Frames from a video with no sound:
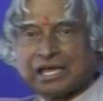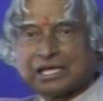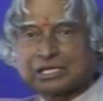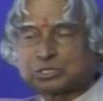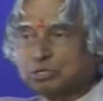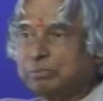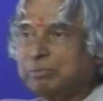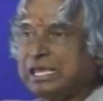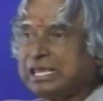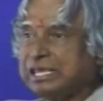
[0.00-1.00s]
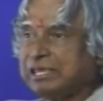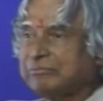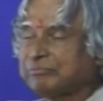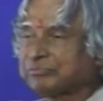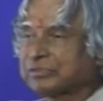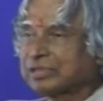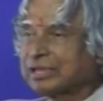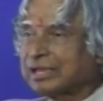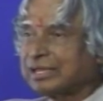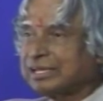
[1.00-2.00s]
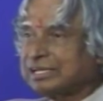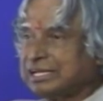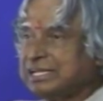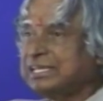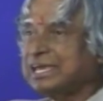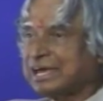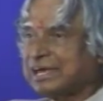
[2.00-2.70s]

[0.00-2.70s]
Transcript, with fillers: should be in India,